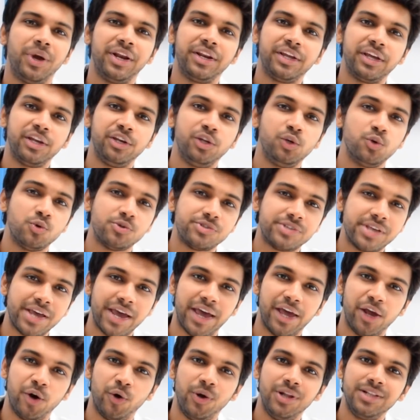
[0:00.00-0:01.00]
one can use
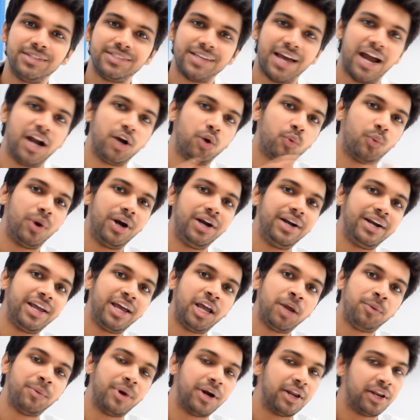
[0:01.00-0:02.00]
hair oils at one
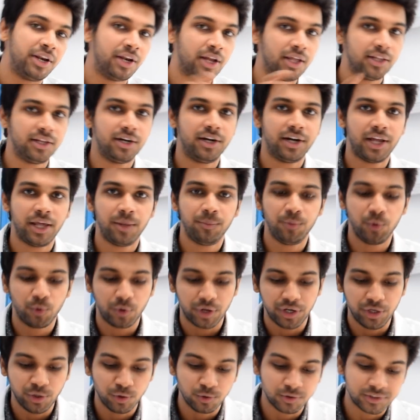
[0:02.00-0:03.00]
time, at another time you
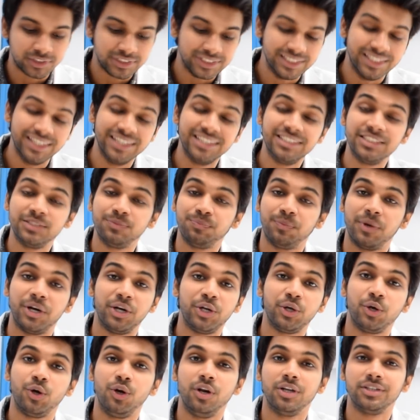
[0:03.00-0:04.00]
can use this
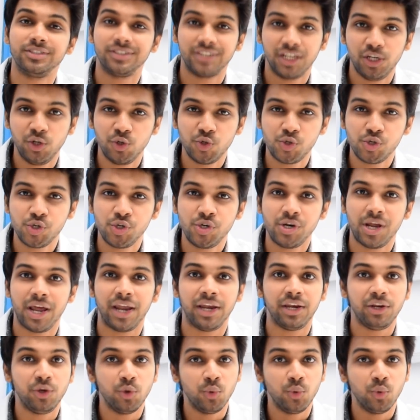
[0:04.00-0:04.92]
particular solution and